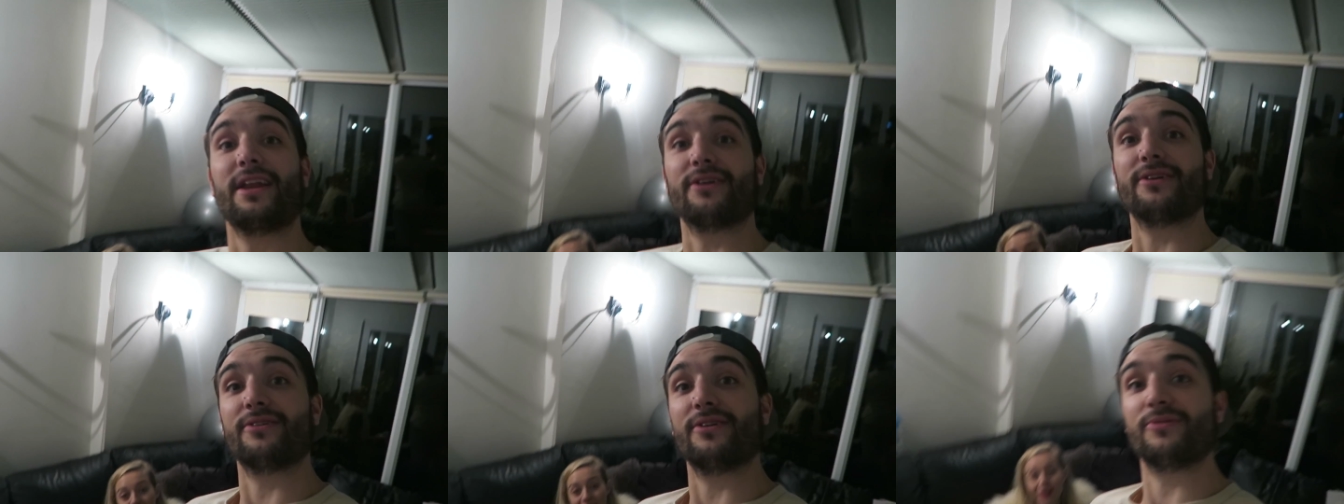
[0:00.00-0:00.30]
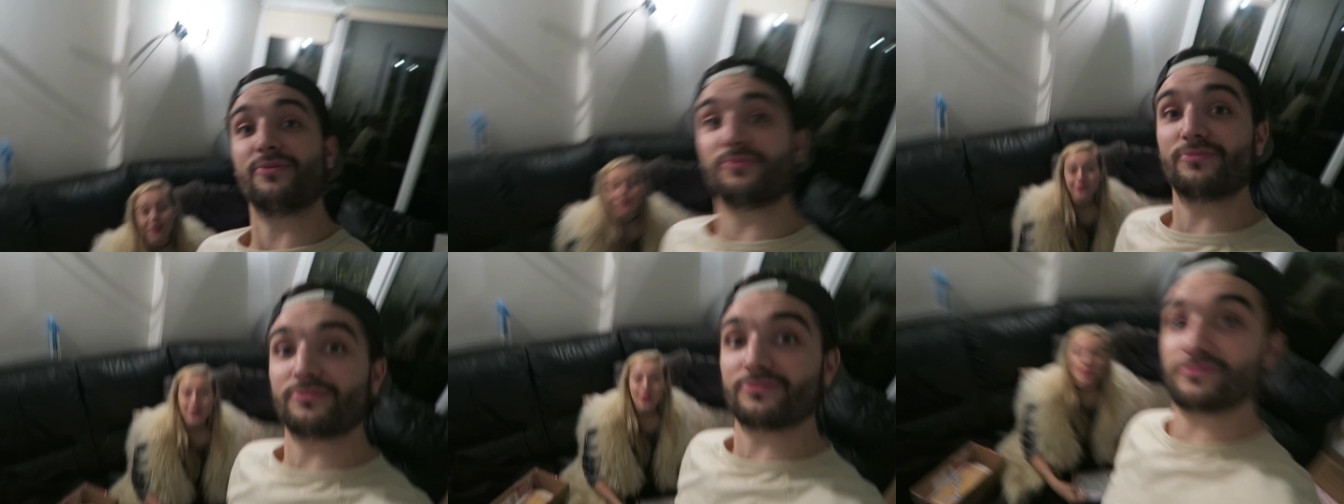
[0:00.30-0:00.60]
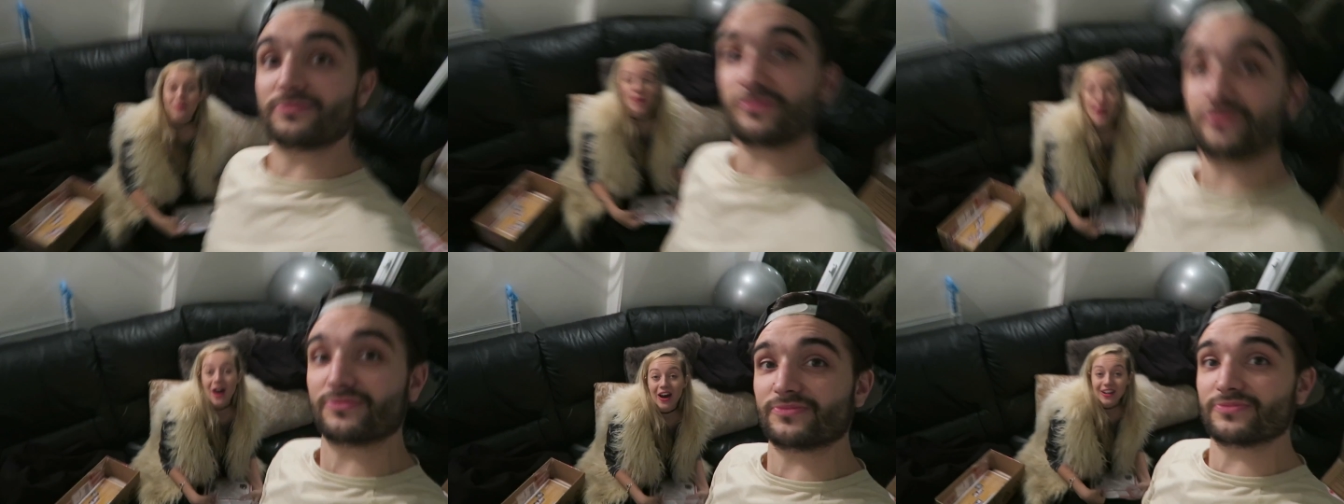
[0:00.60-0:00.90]
Thank you
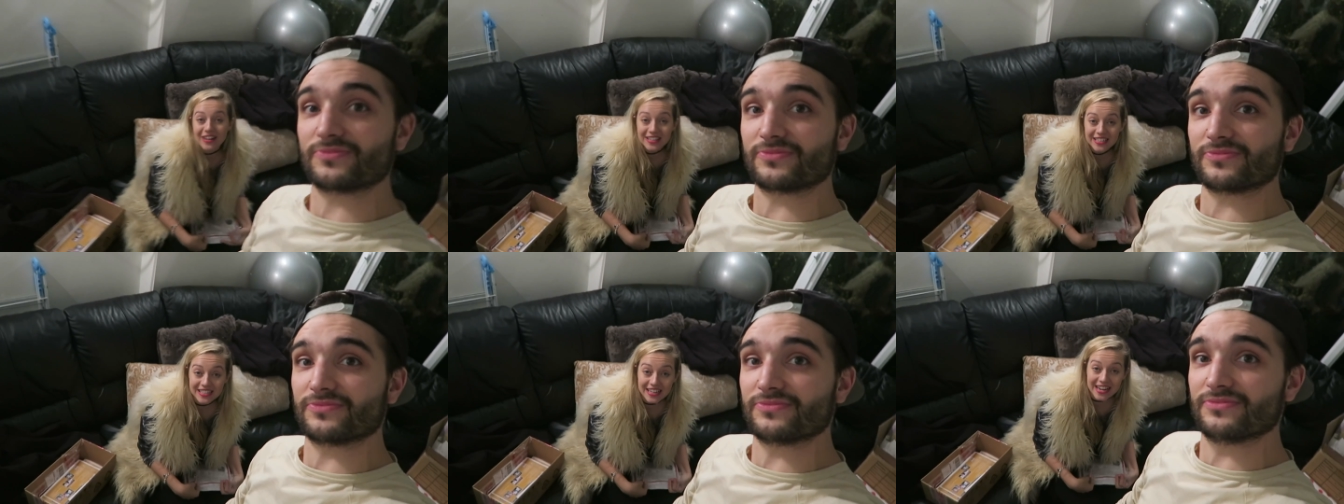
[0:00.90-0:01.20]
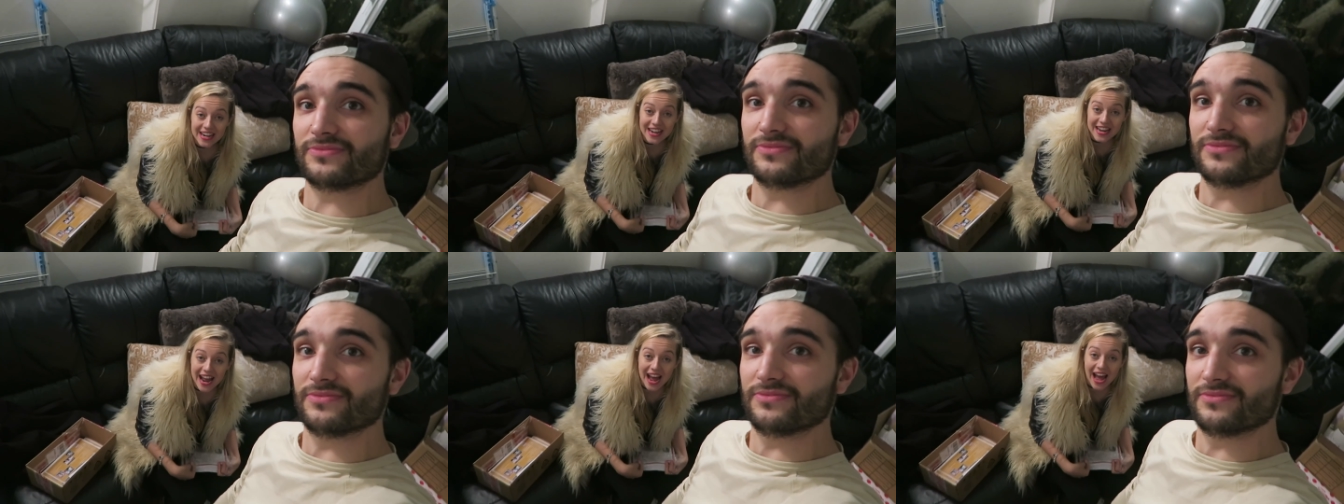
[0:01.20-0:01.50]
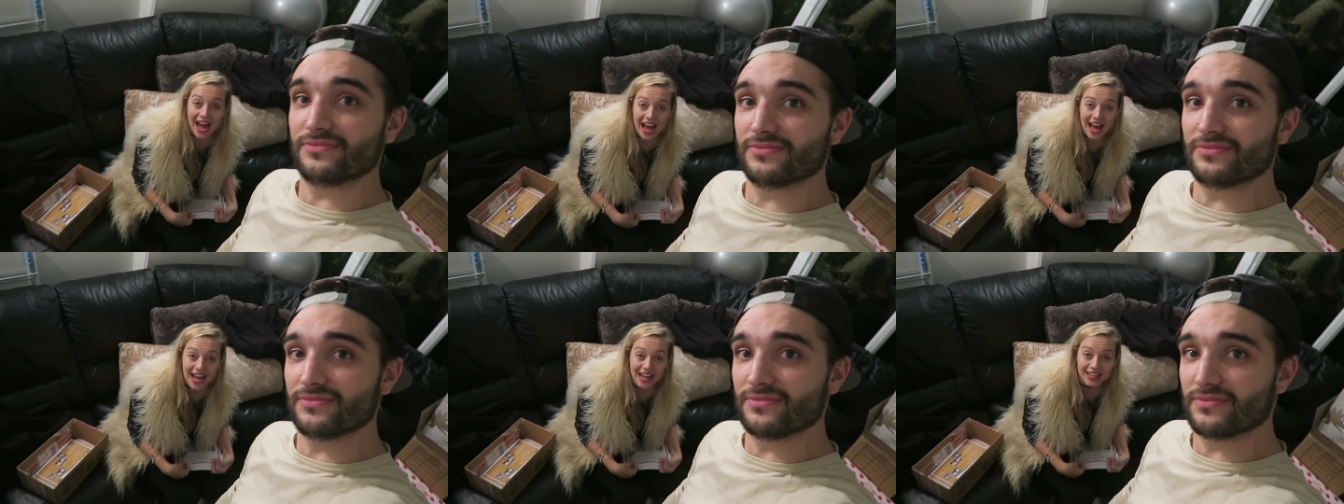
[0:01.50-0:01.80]

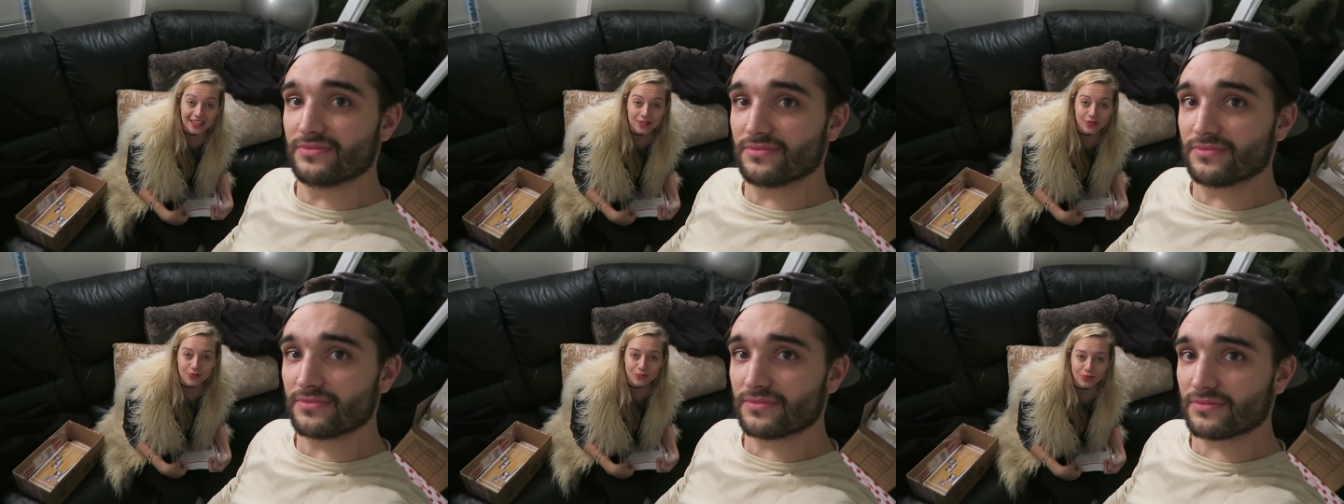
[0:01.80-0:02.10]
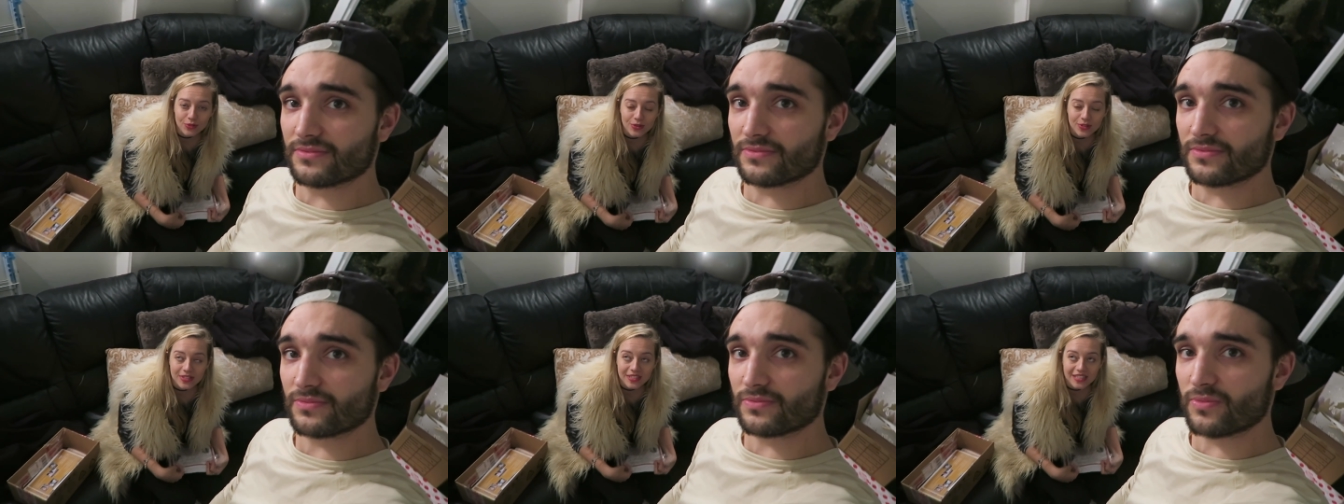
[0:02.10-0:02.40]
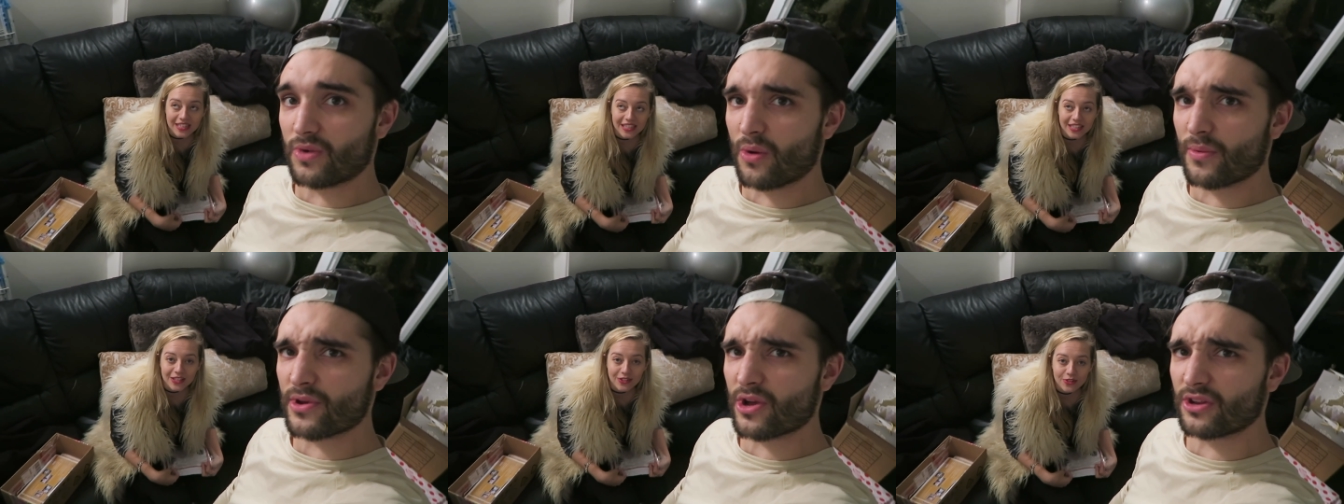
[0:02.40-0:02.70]
for watching and we'll
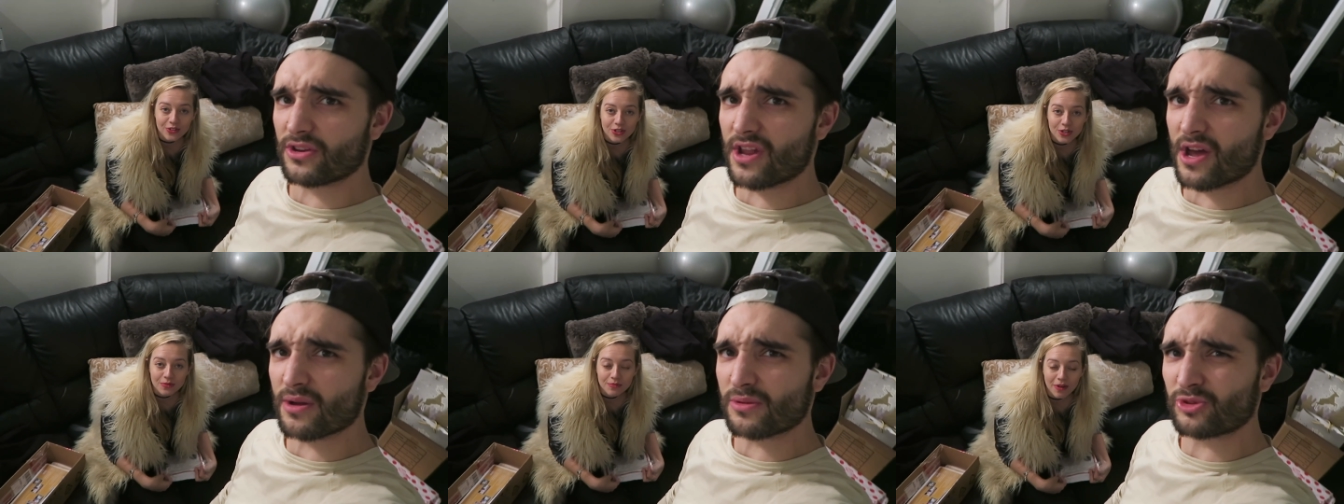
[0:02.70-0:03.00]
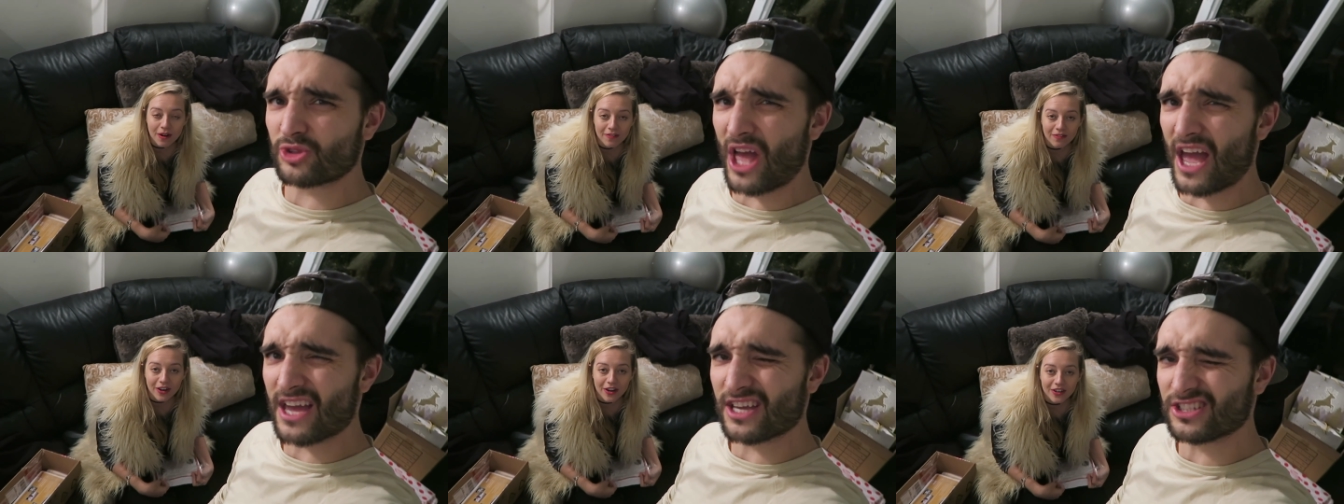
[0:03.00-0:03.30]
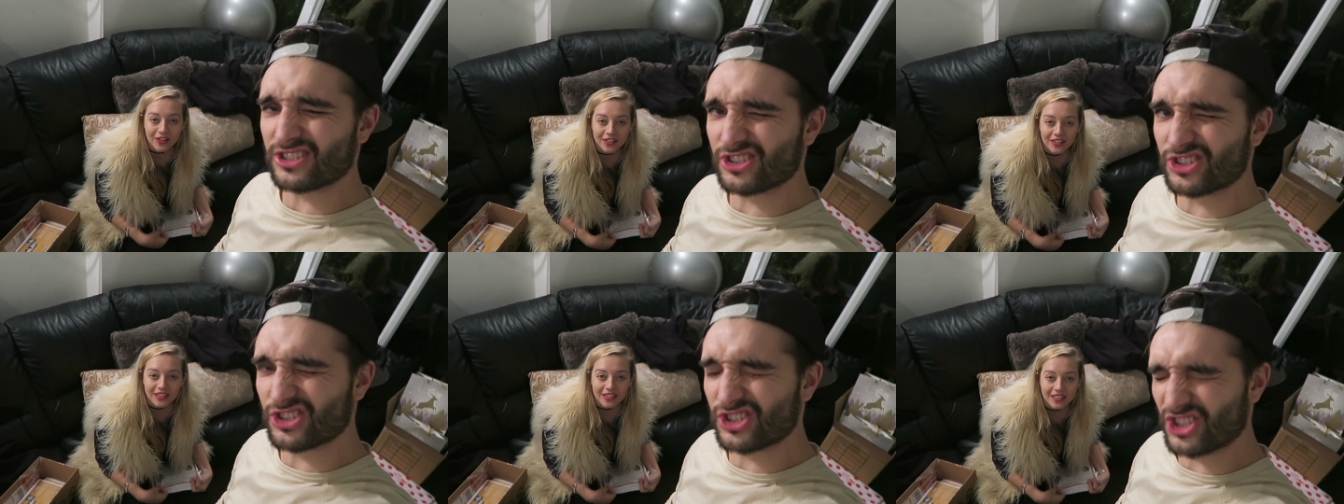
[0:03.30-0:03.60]
see you tomorrow. We are no
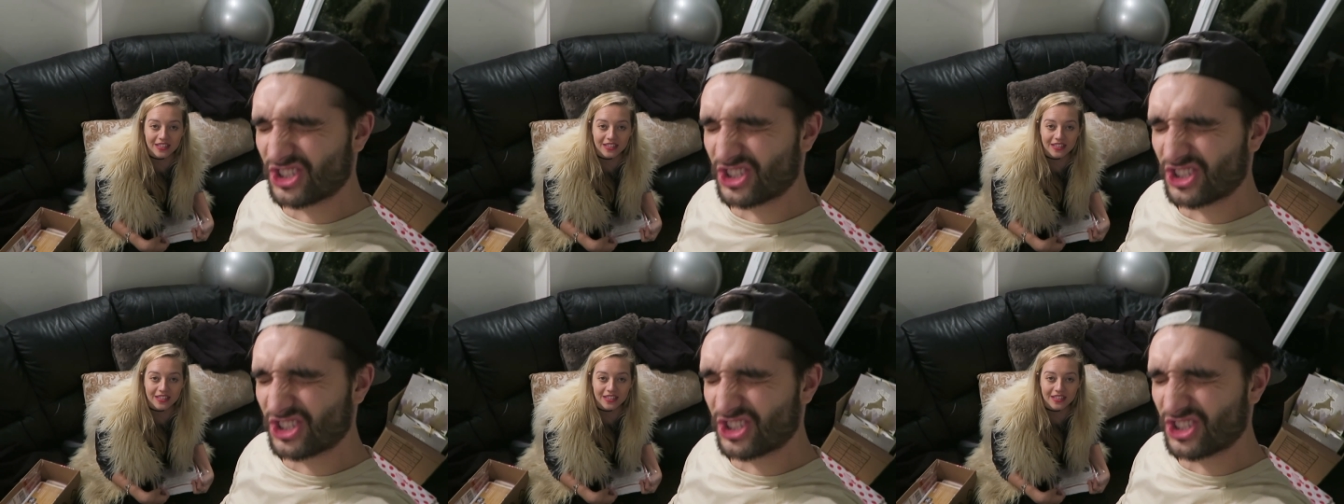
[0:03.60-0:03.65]
day